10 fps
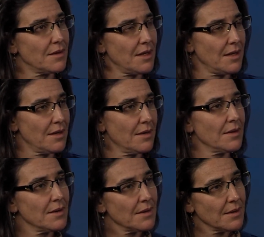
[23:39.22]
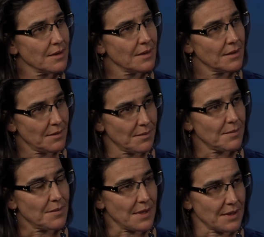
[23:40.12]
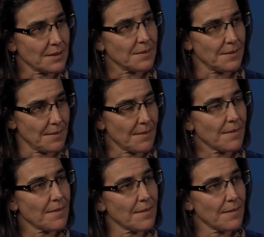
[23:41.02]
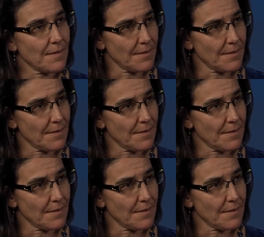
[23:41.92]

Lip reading: The 800 number has extended